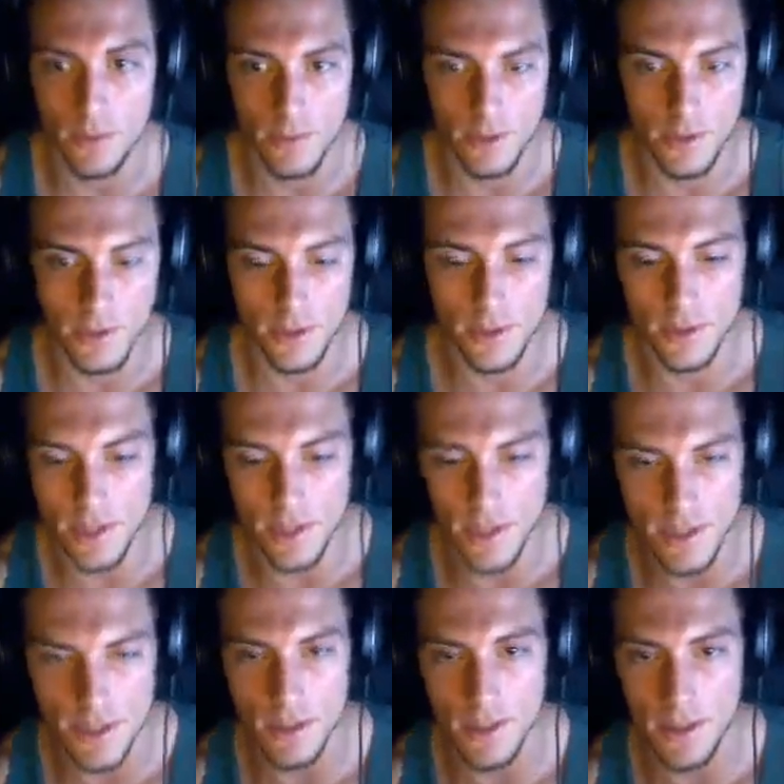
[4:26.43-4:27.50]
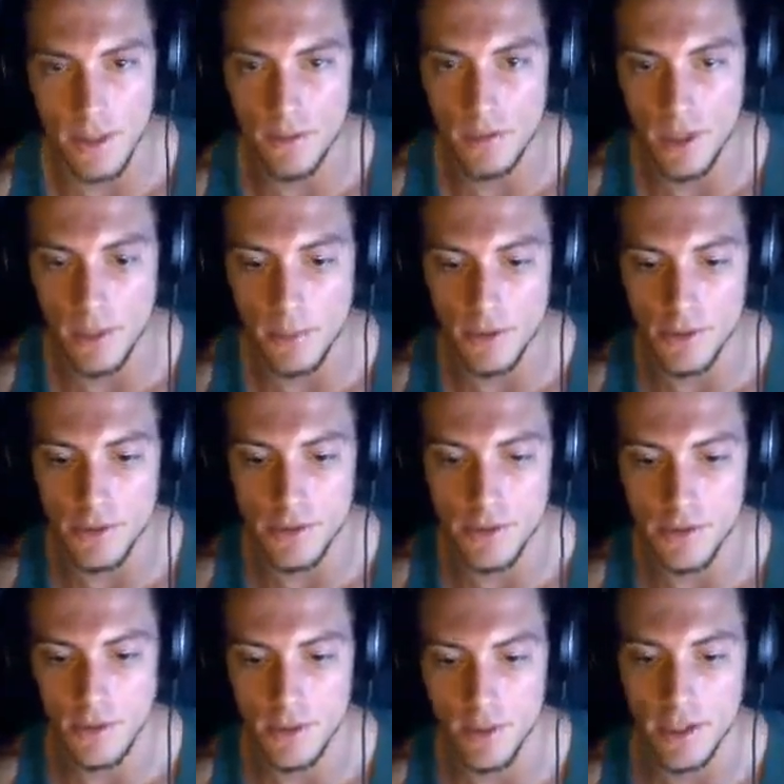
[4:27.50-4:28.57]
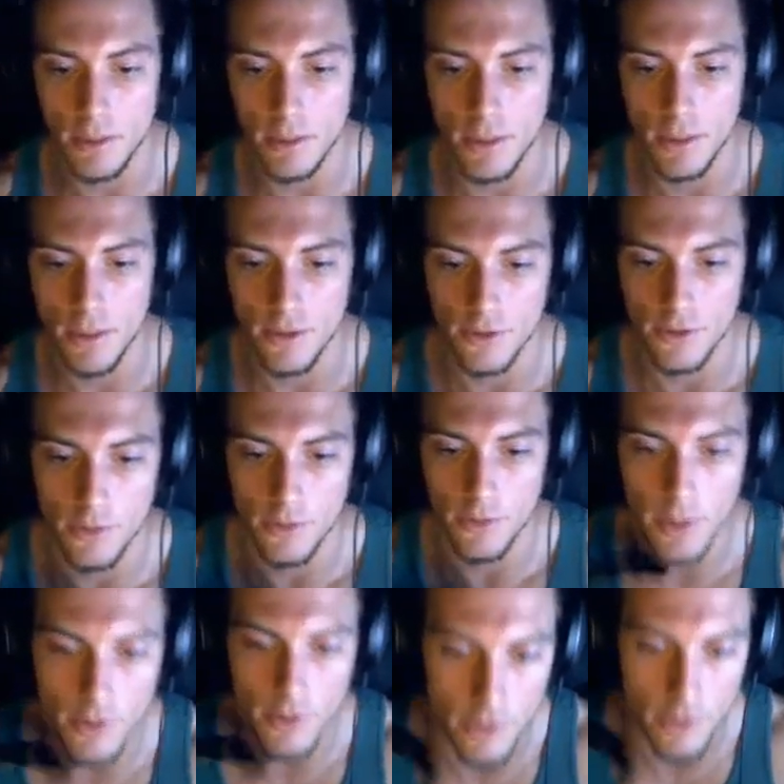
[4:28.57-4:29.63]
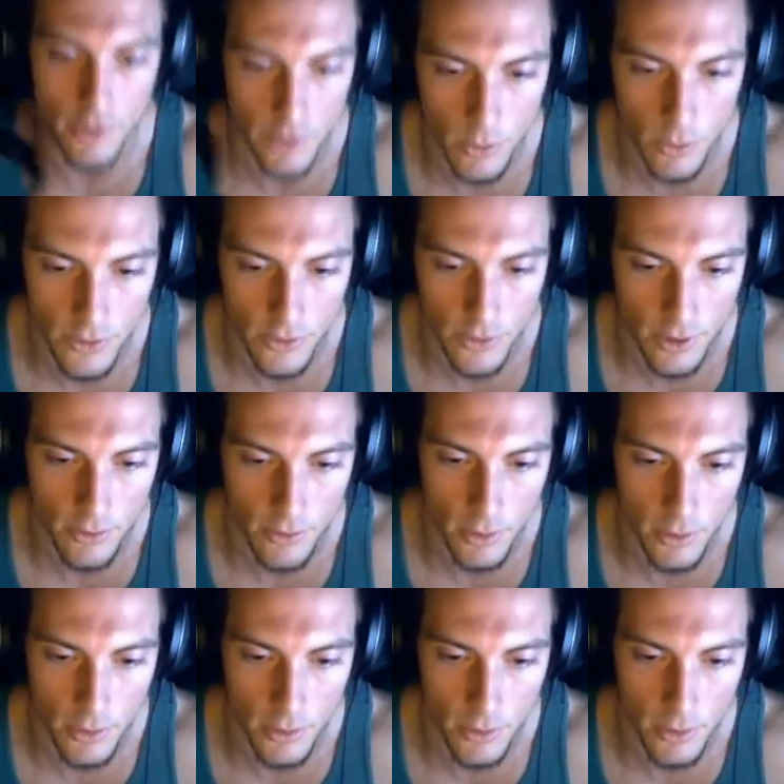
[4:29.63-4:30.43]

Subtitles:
decent amount of damage in comparison to bears. Even though it's not as much as